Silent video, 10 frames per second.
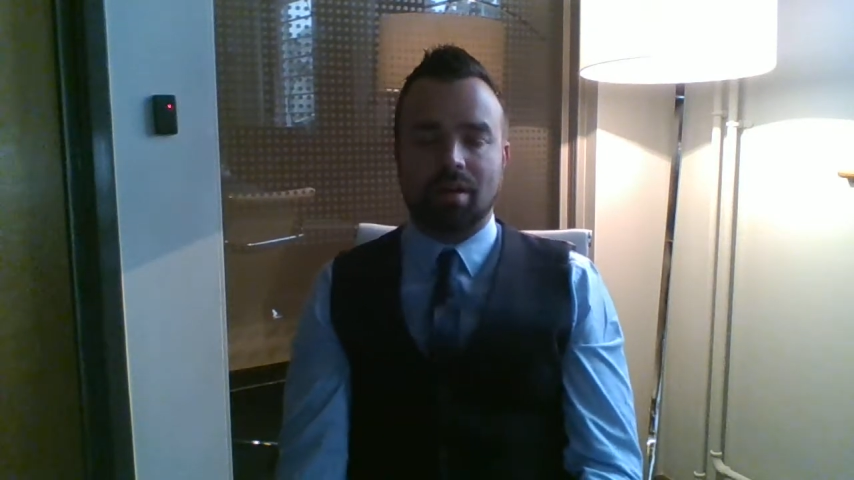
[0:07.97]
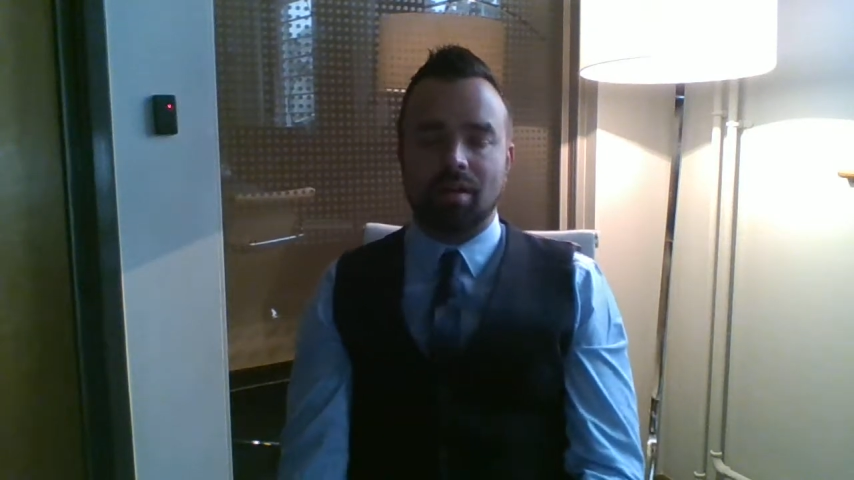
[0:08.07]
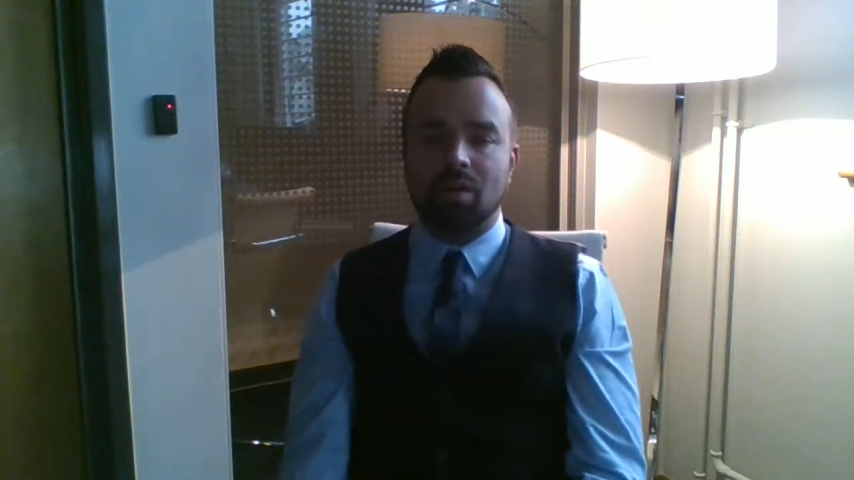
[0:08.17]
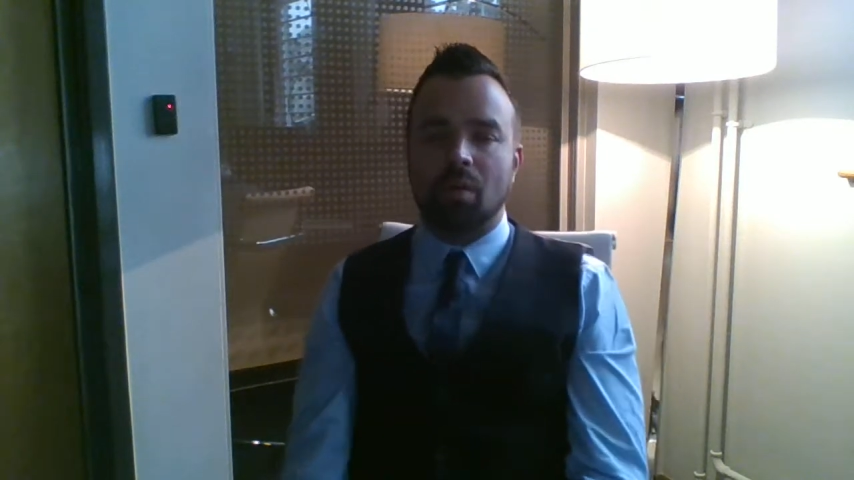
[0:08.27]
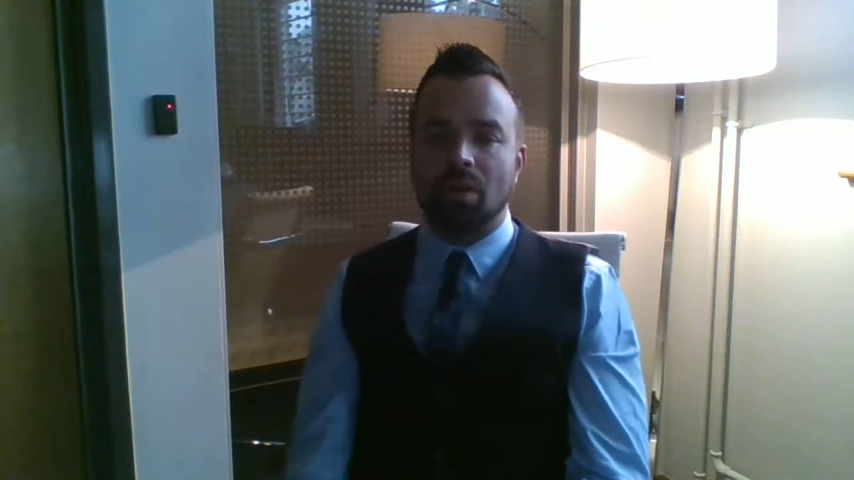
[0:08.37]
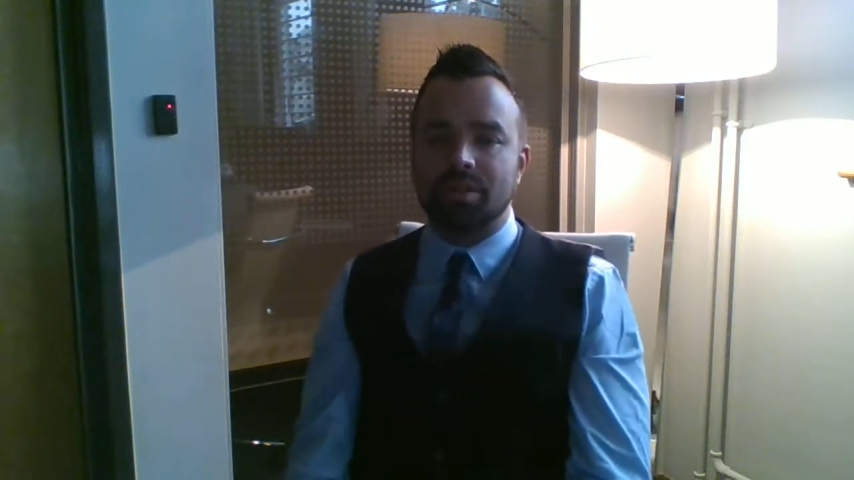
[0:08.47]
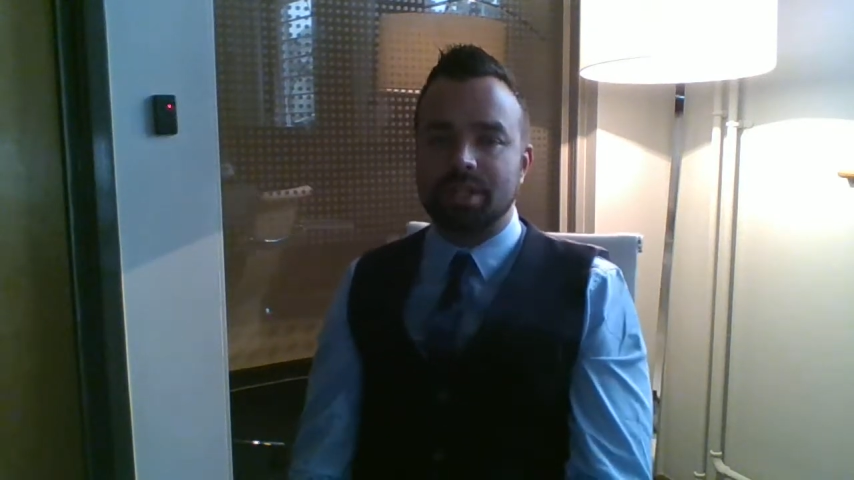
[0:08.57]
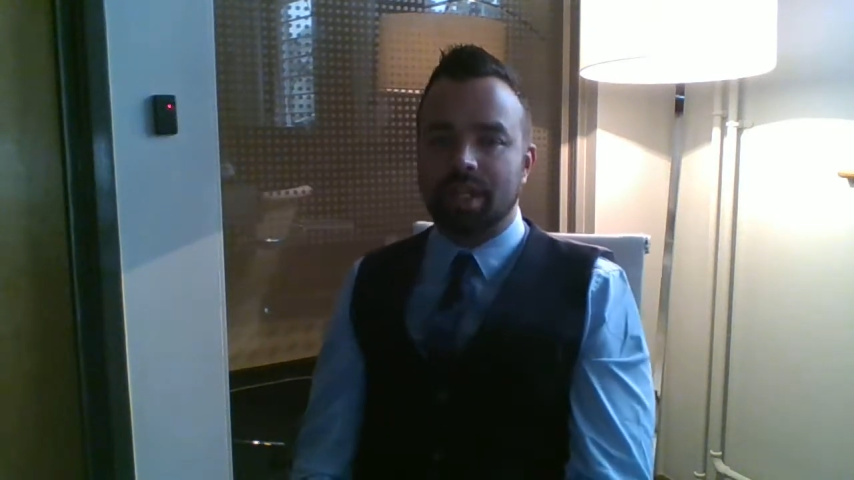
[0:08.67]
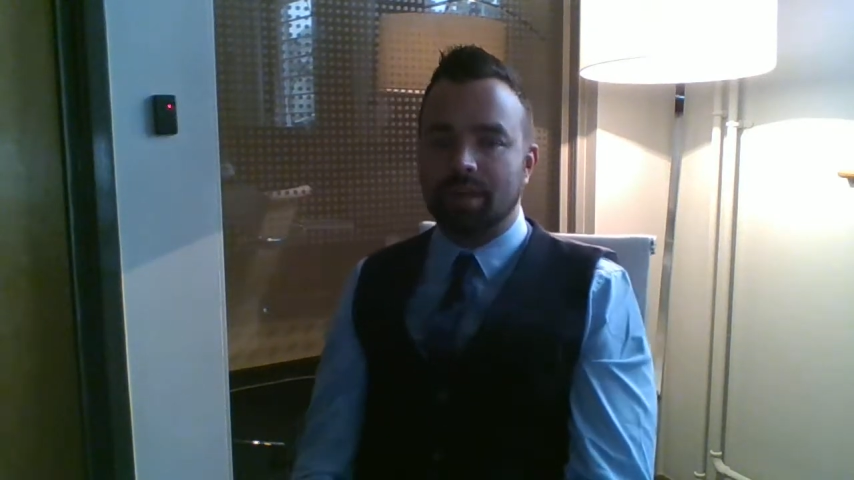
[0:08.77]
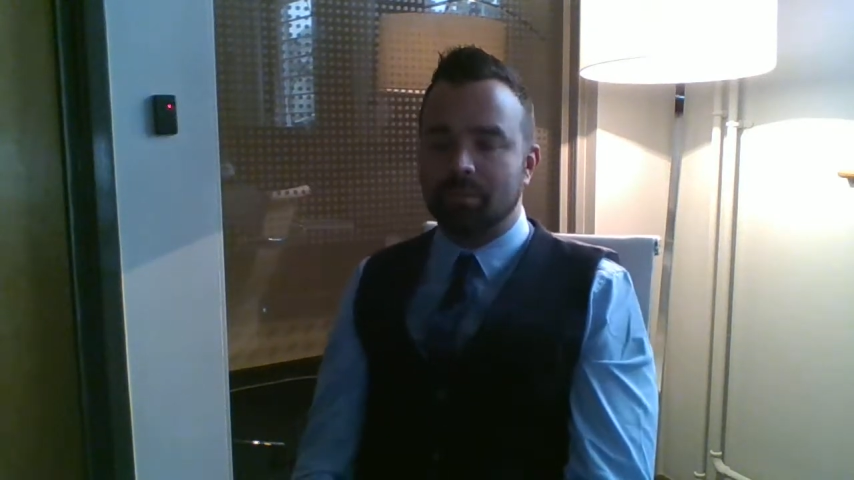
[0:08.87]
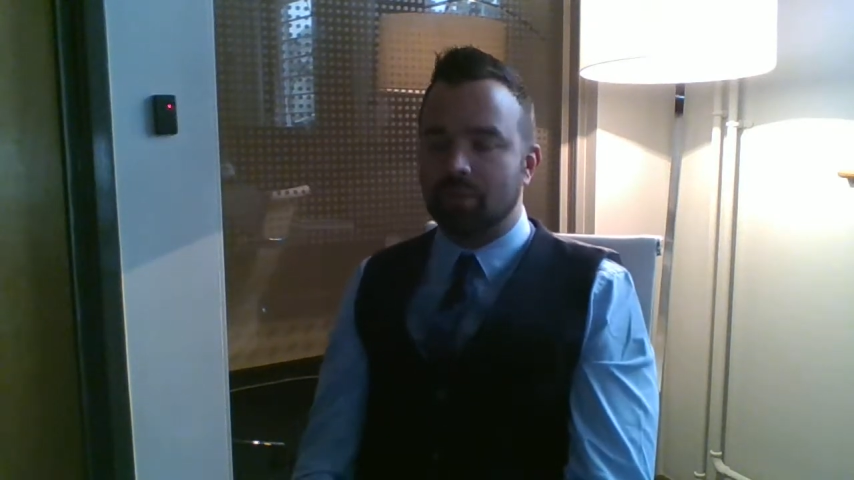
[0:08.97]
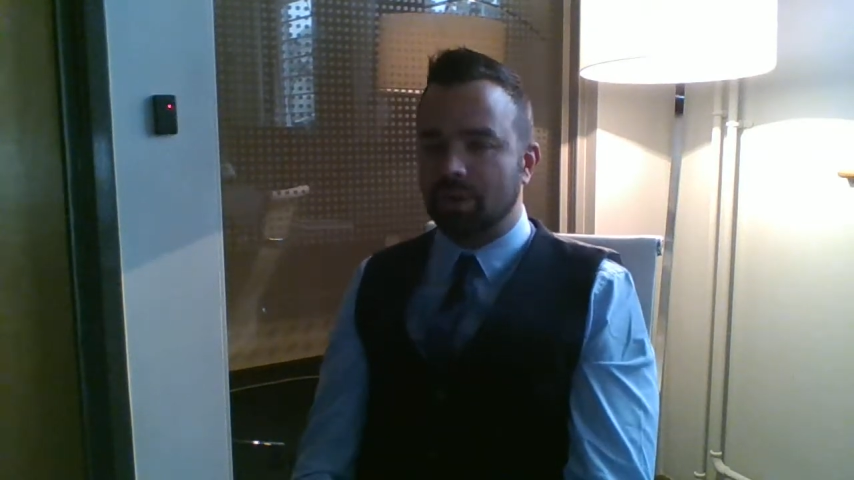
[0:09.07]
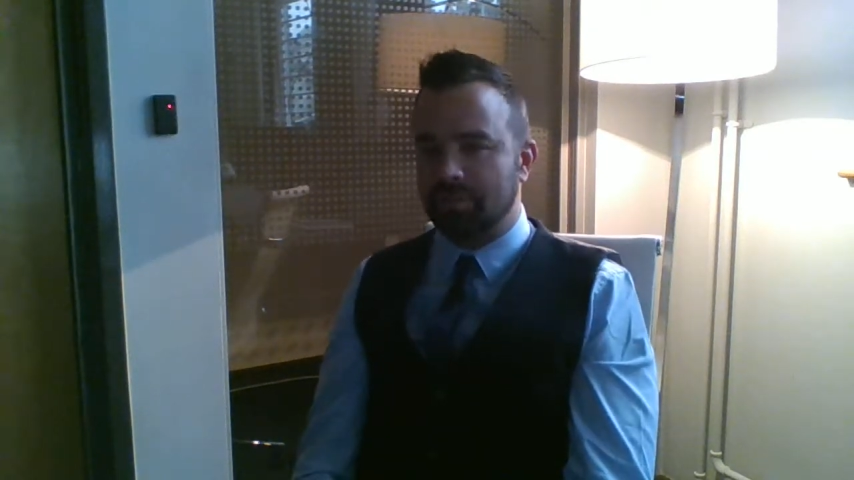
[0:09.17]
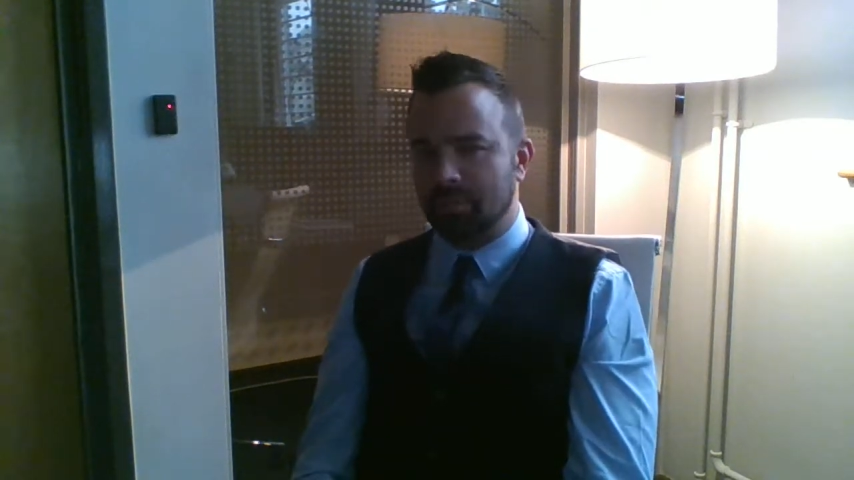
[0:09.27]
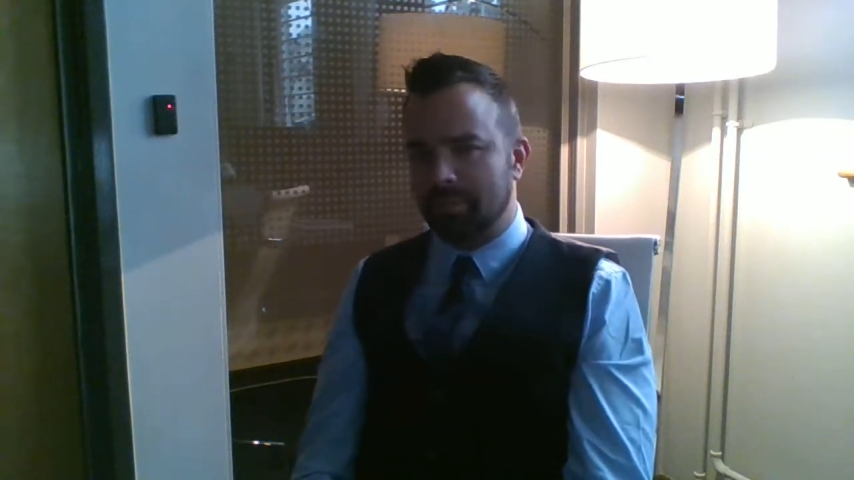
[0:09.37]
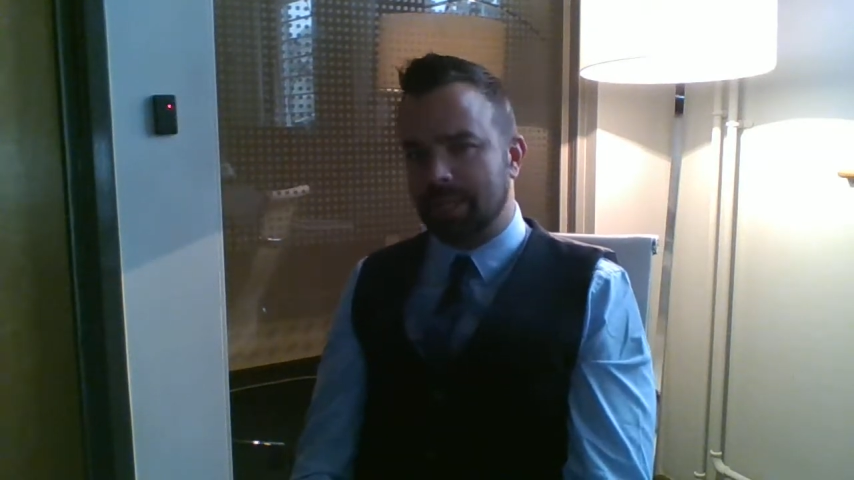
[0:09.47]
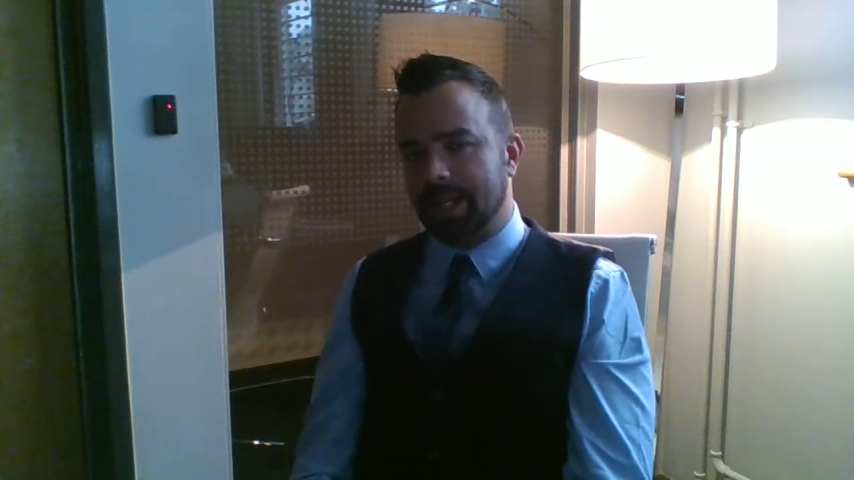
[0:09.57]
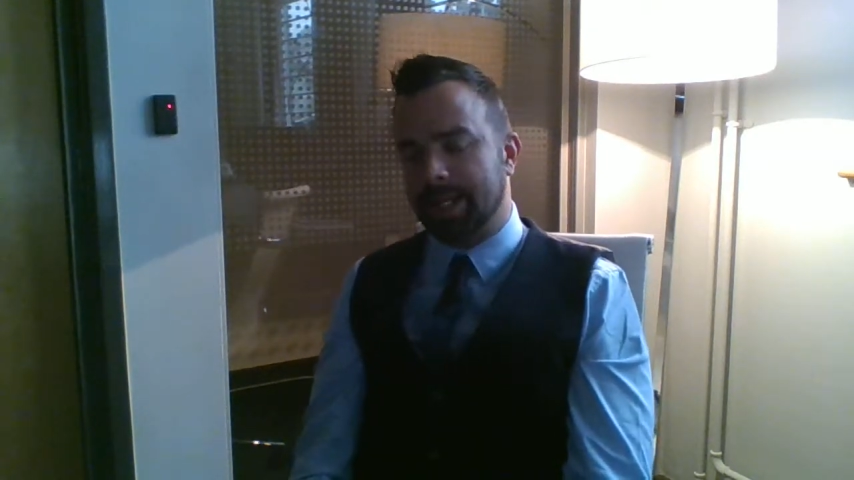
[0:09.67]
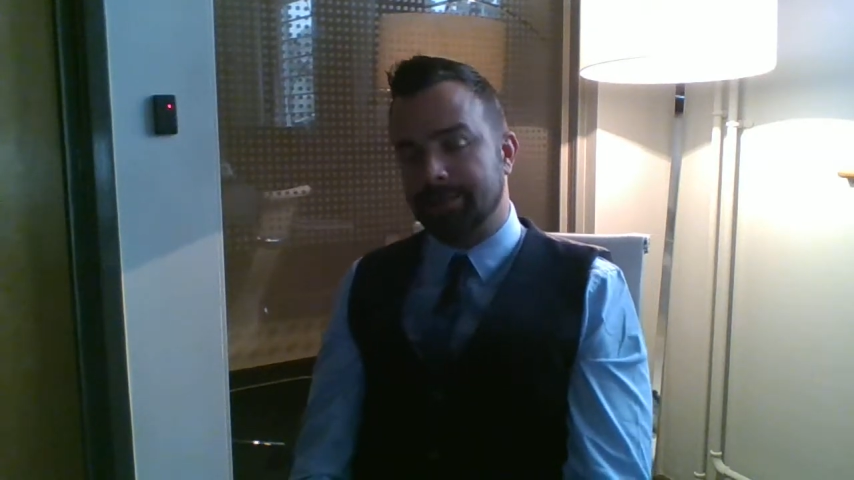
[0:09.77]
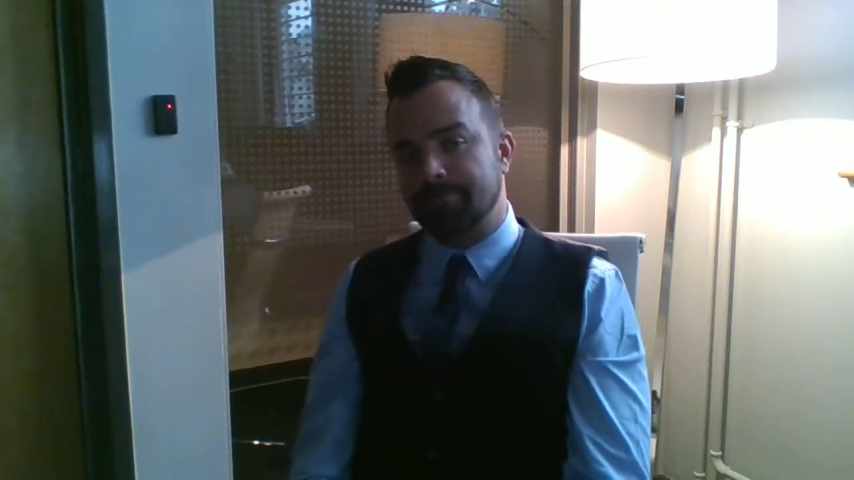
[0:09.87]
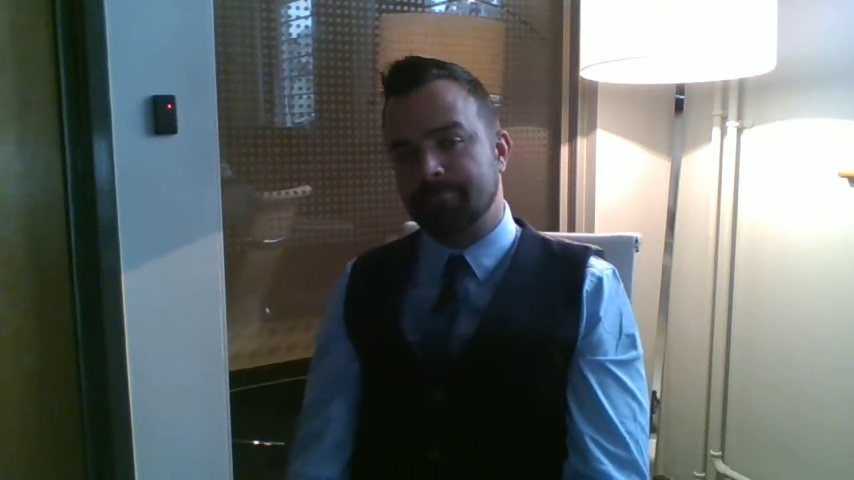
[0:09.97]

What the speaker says: our quality improvement plan.